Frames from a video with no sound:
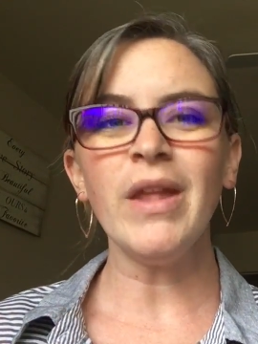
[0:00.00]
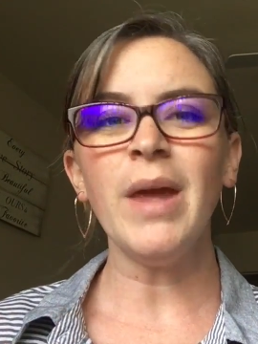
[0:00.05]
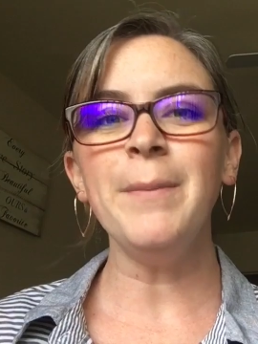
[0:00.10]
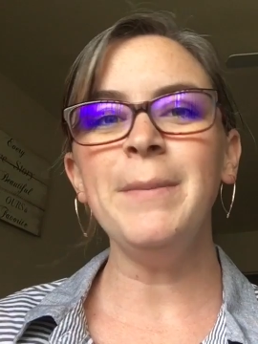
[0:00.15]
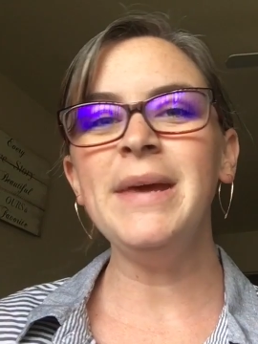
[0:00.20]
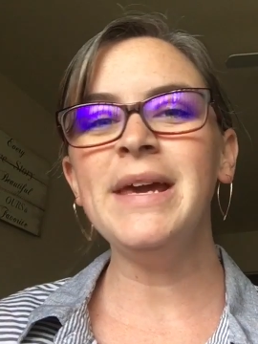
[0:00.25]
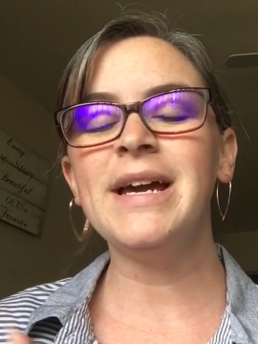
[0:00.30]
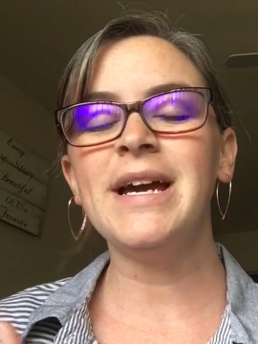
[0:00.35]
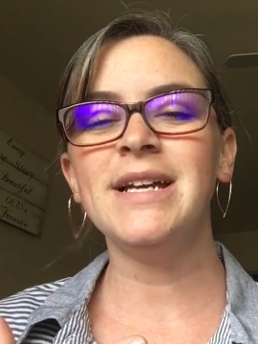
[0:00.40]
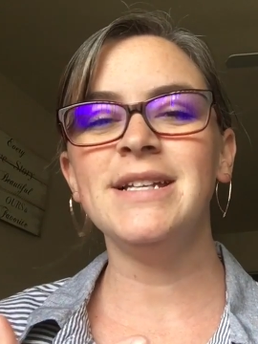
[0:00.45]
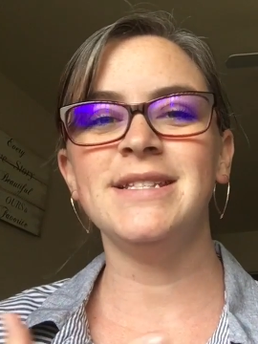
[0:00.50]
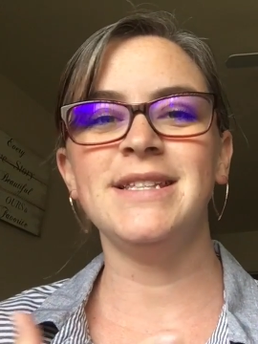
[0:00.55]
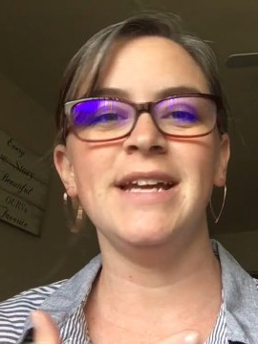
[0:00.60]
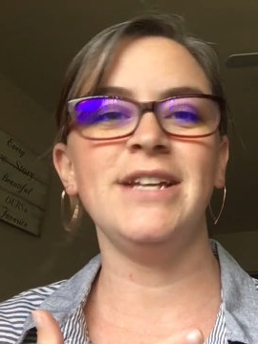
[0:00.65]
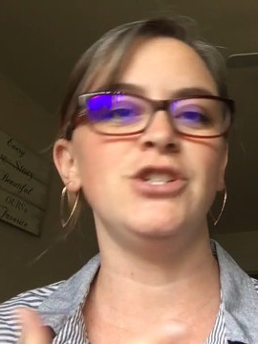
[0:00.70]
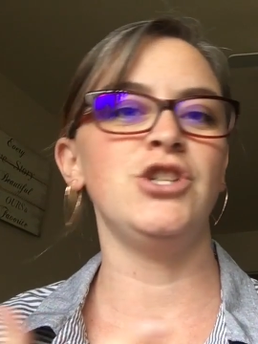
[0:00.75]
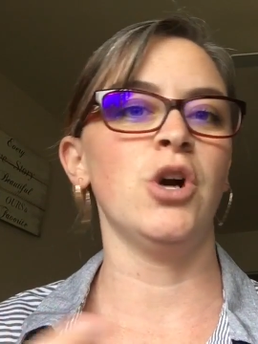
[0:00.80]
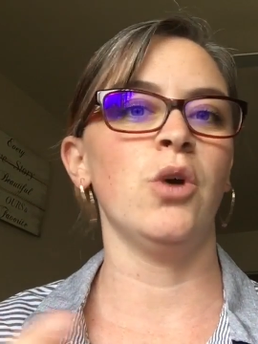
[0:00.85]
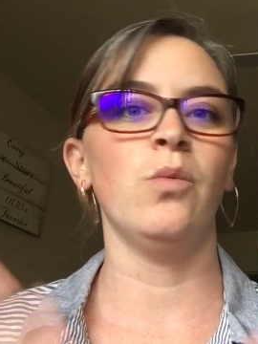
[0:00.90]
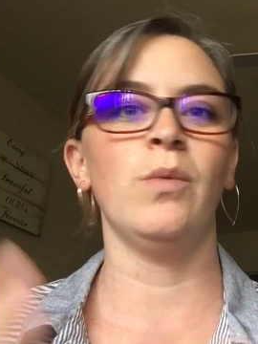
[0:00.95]
because they
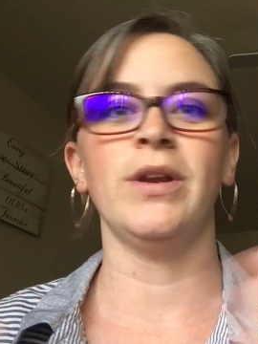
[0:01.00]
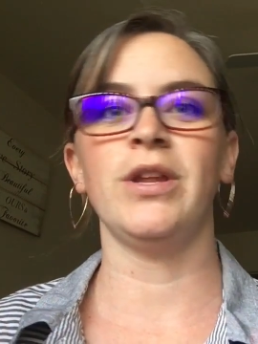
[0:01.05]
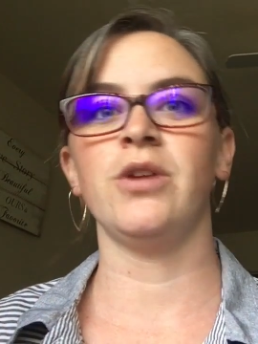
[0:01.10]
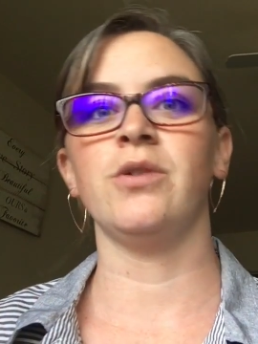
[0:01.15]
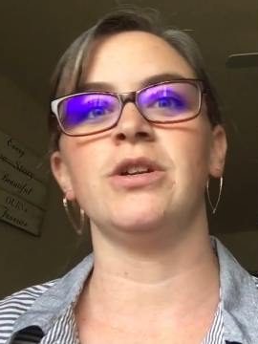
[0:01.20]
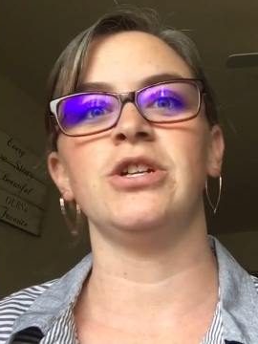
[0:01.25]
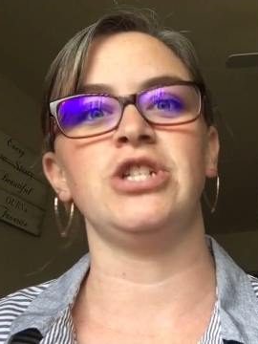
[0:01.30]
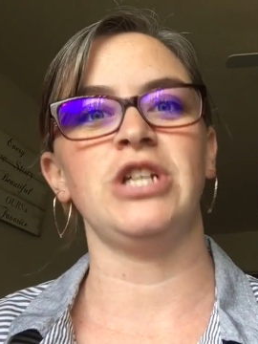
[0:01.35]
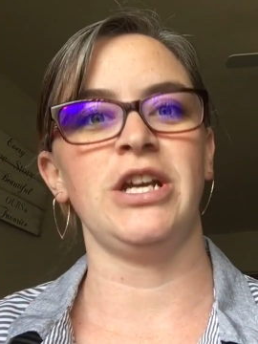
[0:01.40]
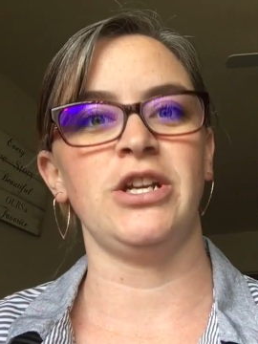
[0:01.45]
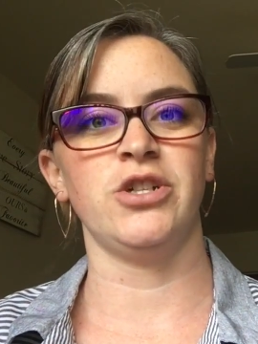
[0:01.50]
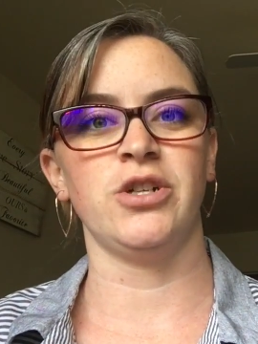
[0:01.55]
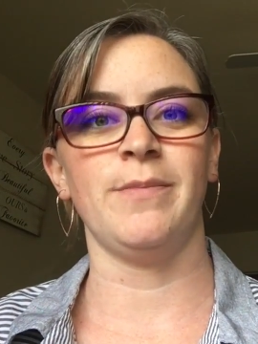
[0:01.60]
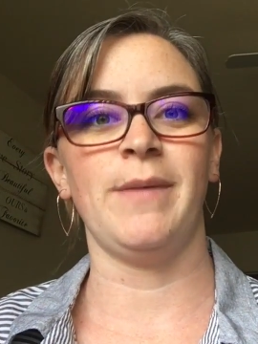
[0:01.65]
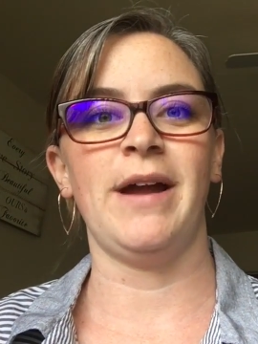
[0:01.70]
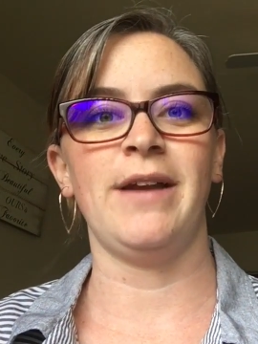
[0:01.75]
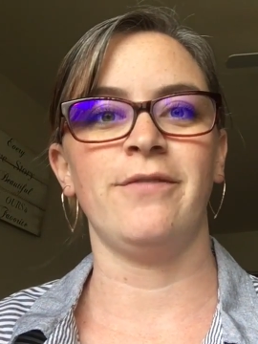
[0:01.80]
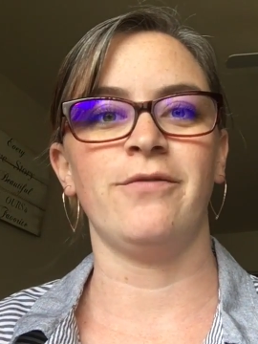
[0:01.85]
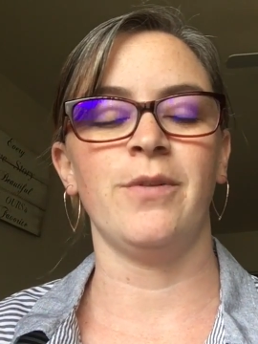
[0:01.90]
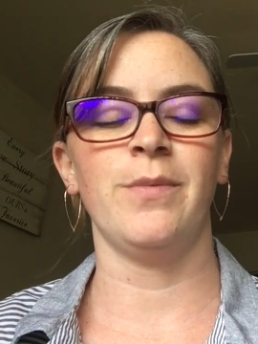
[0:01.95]
don't want you to change your
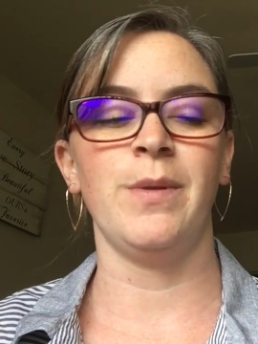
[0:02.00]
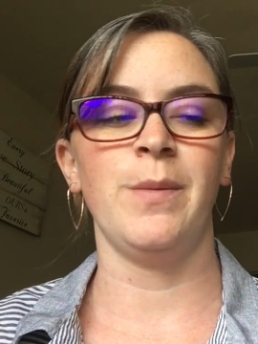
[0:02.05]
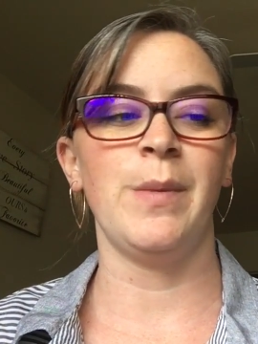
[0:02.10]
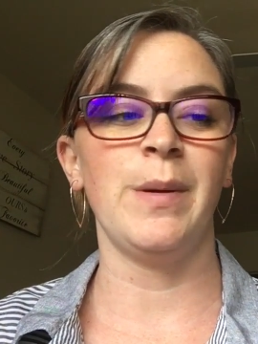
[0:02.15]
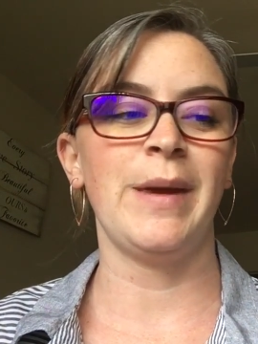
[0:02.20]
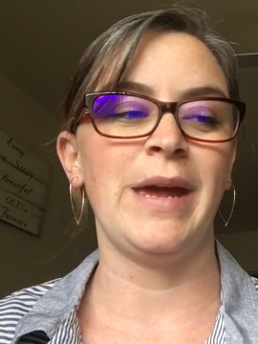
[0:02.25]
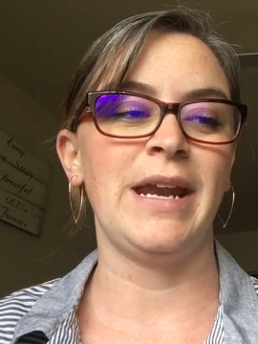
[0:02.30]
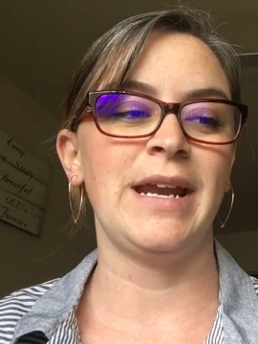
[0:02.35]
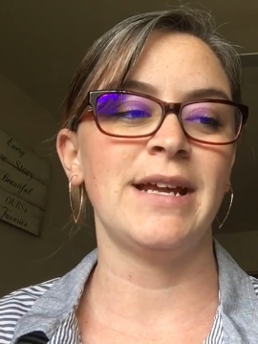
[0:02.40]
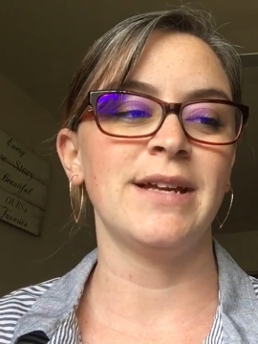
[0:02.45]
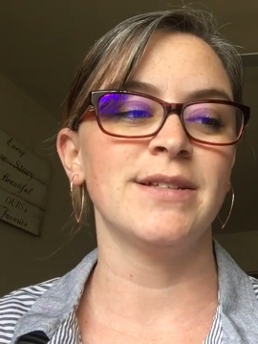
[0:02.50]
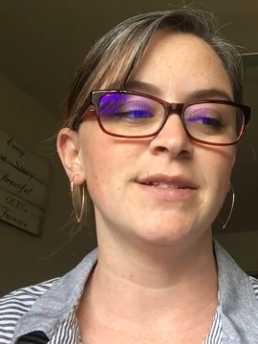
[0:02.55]
mind from the beginning.